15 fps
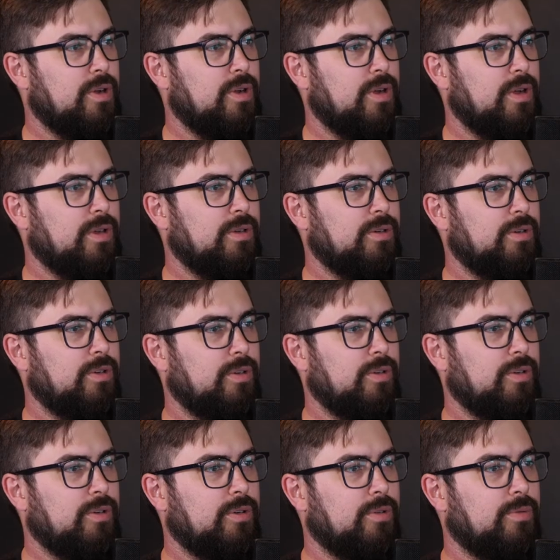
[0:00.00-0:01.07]
on
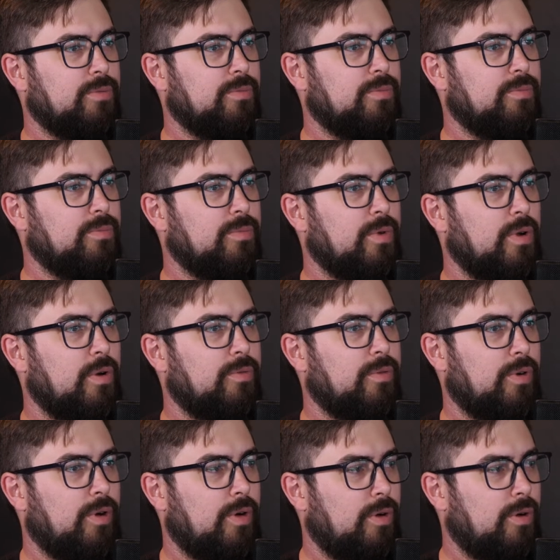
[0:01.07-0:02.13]
your
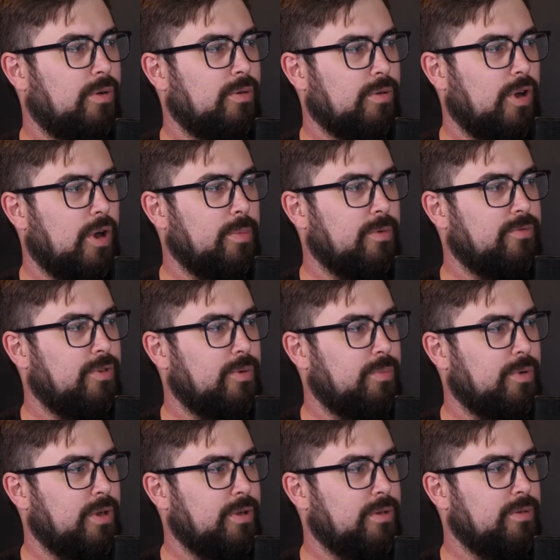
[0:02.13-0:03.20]
overall carbon
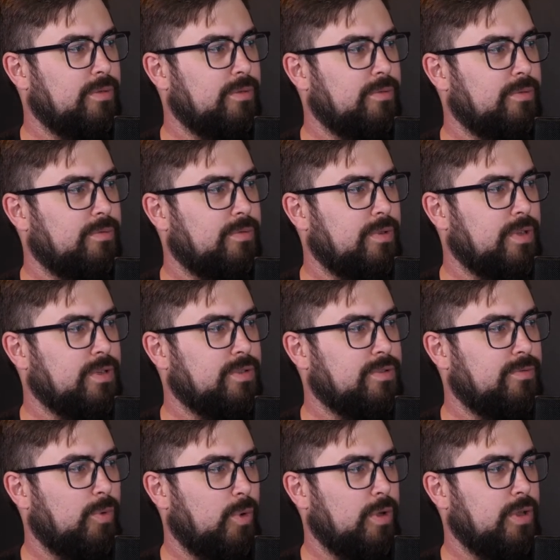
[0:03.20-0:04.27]
footprint for this
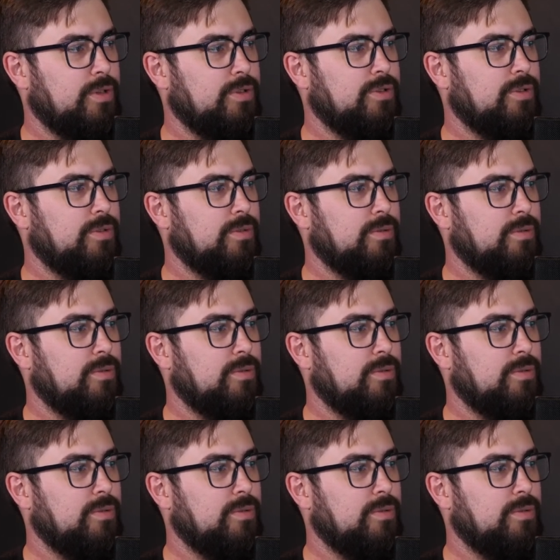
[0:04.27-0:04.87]
voyage.